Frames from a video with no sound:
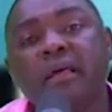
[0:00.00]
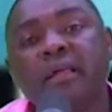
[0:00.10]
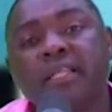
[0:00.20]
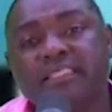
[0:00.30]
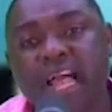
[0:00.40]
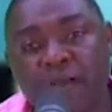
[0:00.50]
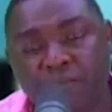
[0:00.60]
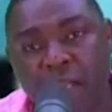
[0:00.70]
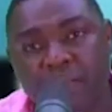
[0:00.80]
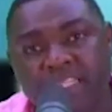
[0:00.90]
The time
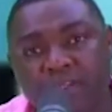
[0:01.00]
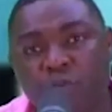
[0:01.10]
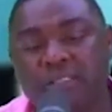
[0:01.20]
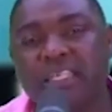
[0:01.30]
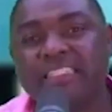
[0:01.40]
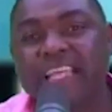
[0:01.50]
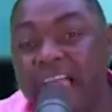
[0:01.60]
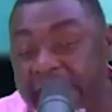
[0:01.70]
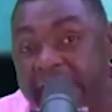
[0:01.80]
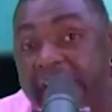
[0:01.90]
for that meeting was
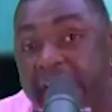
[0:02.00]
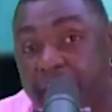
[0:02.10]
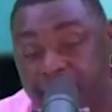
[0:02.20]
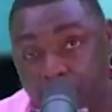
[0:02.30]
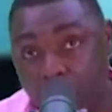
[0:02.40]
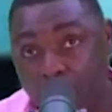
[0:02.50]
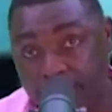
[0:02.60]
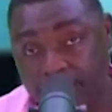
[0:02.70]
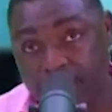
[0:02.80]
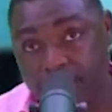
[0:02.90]
10 a.m. in the
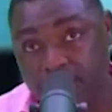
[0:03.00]
morning.